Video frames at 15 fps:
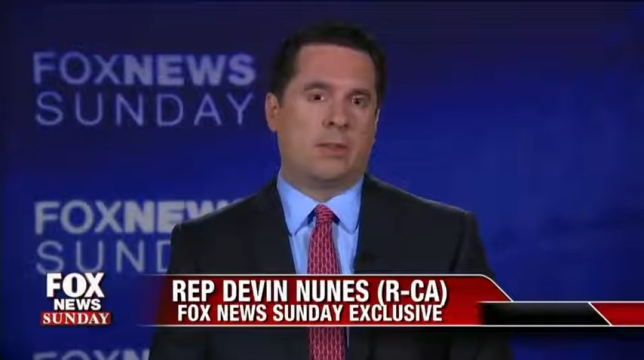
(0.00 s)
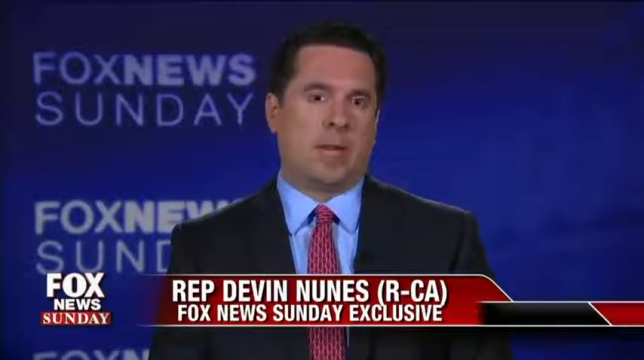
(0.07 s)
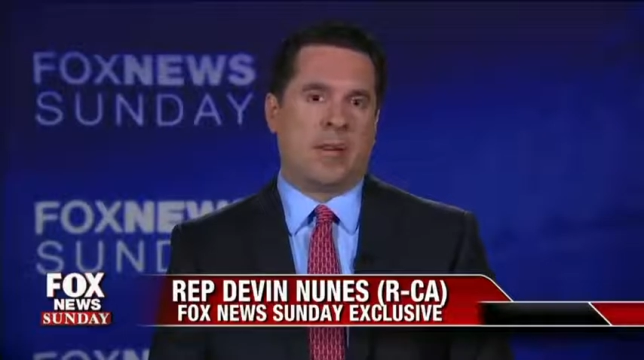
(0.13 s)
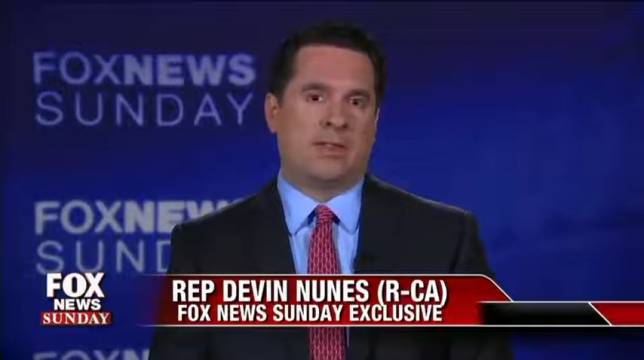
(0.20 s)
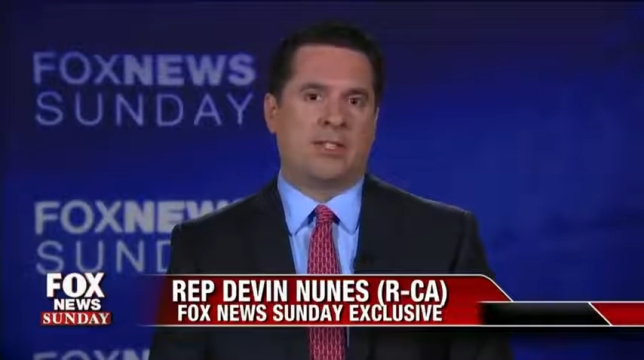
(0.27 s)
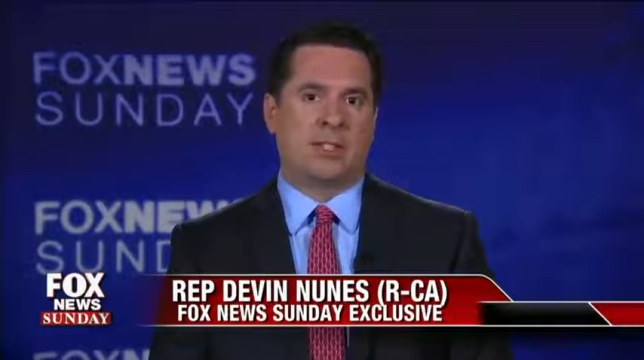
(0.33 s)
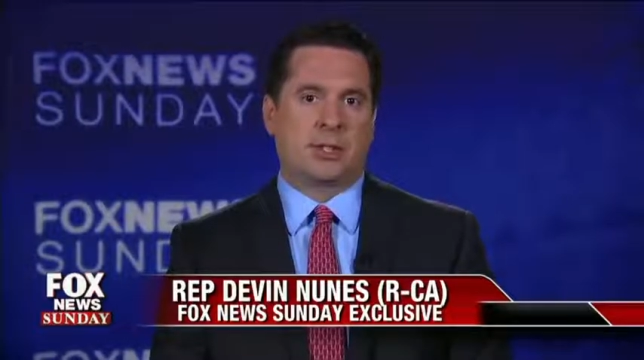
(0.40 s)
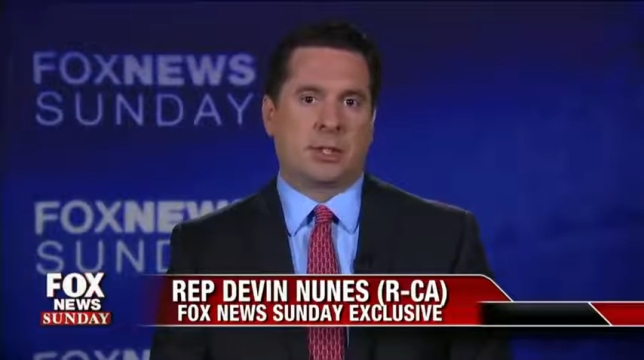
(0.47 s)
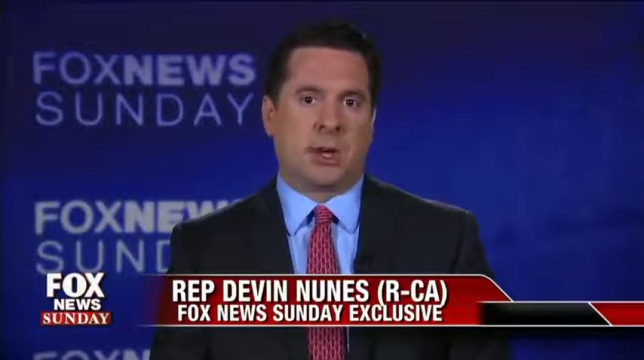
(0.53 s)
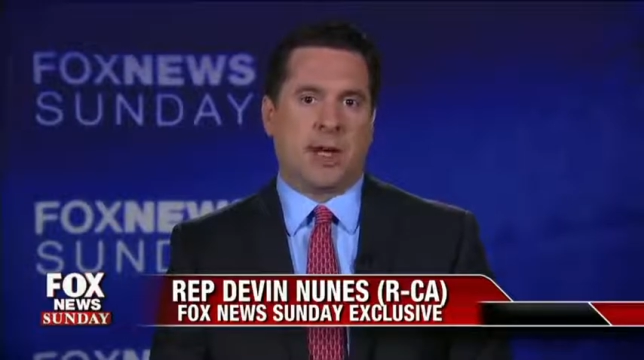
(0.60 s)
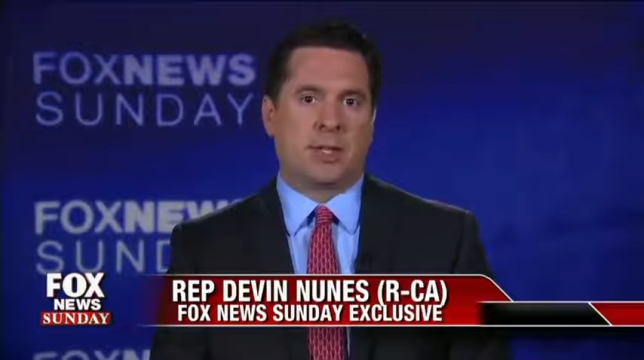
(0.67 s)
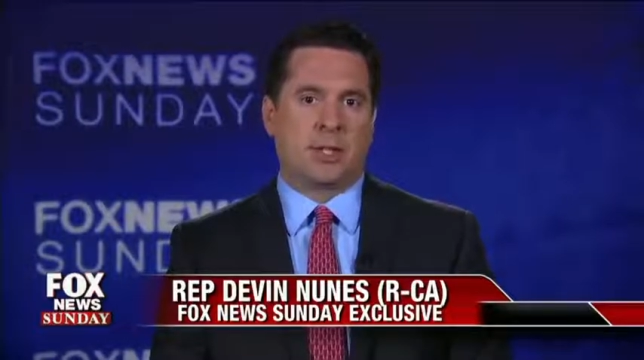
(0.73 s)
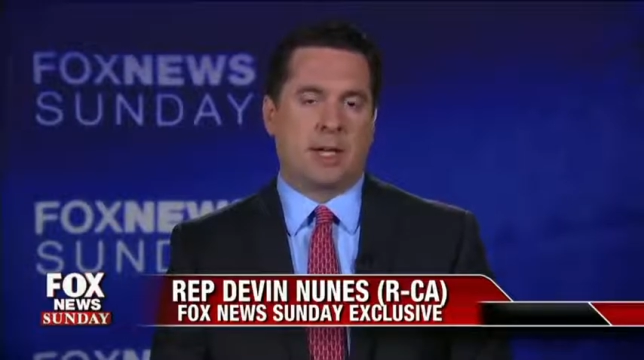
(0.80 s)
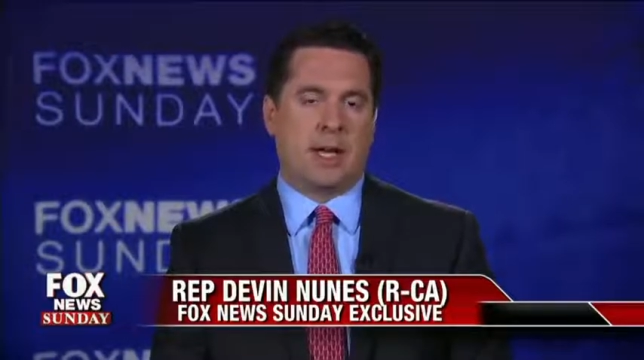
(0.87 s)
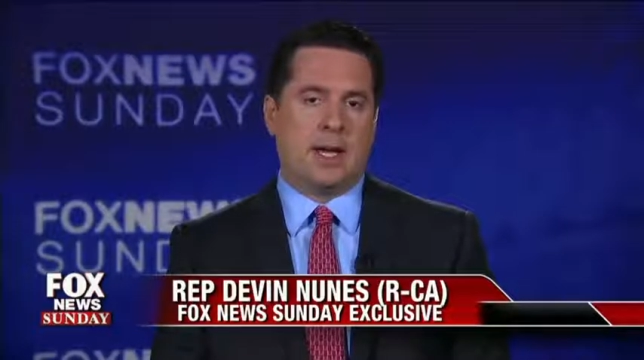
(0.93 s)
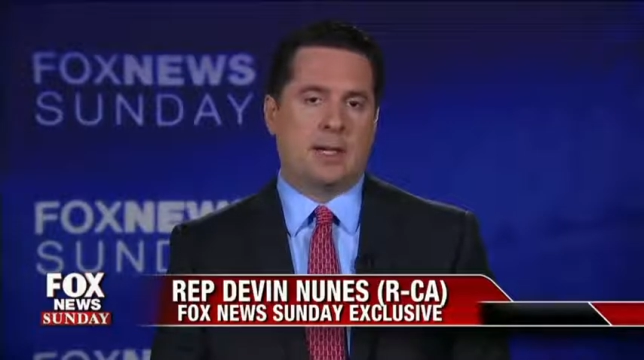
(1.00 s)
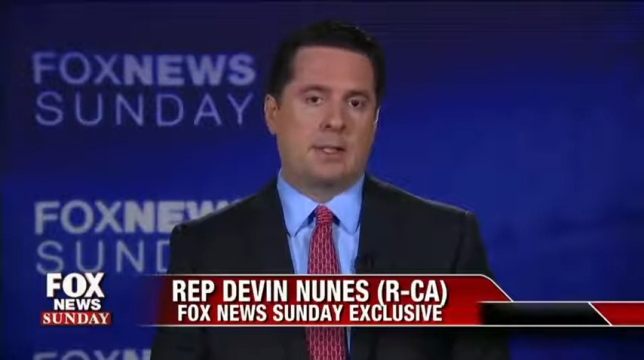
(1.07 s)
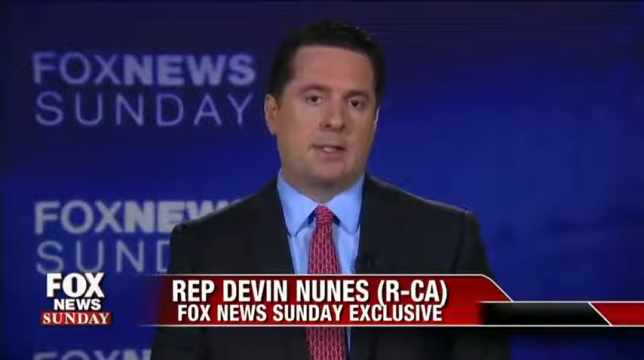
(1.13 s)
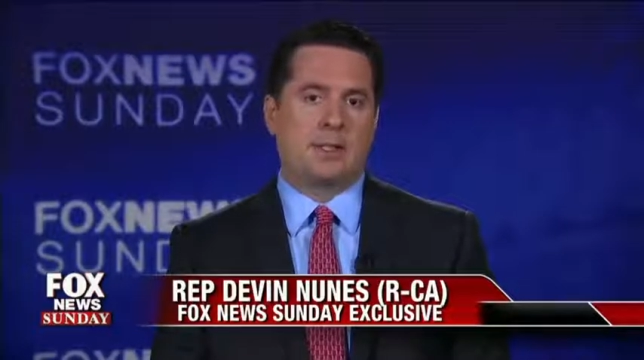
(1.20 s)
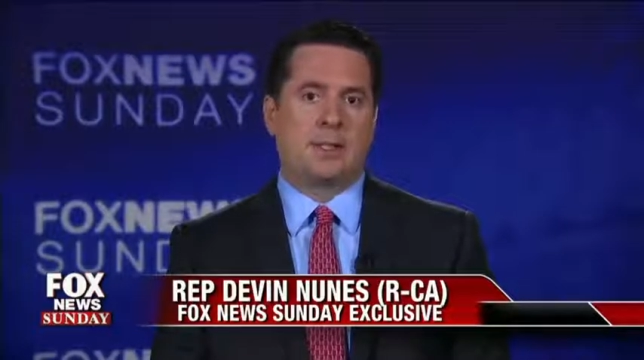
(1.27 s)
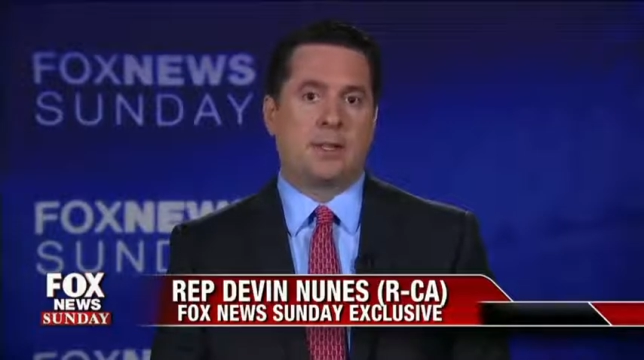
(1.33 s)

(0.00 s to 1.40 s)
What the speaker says: kind of estranged cousins.